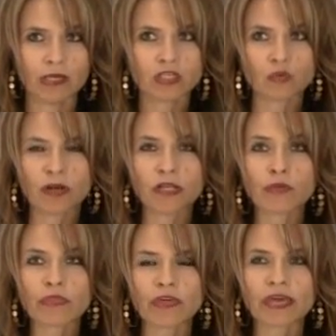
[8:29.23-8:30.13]
So when
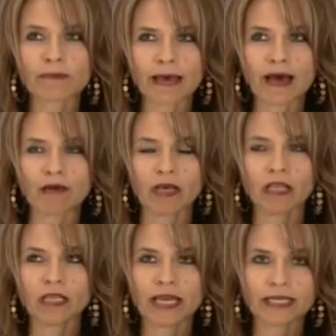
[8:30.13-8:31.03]
you think about
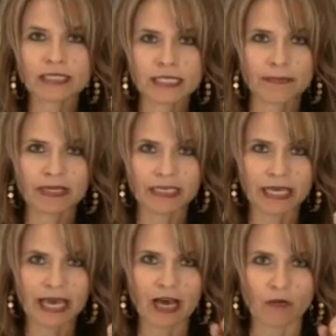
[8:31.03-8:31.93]
letting somebody
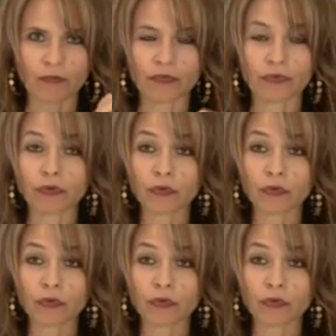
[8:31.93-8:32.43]
down,